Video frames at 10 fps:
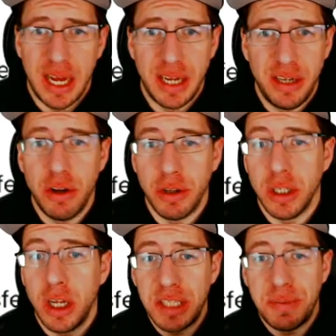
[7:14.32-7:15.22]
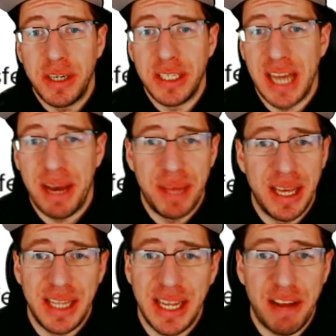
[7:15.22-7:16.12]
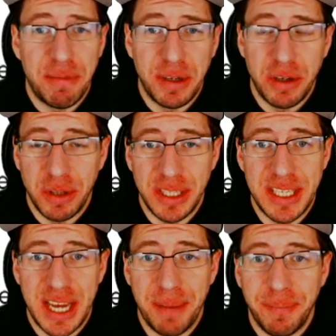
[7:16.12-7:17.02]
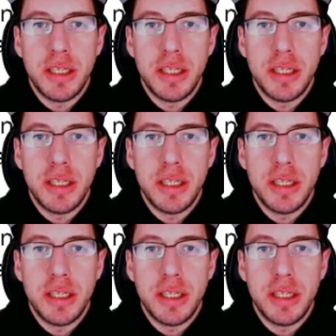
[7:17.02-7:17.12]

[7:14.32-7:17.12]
you know, the longest period of time that I've been doing this game.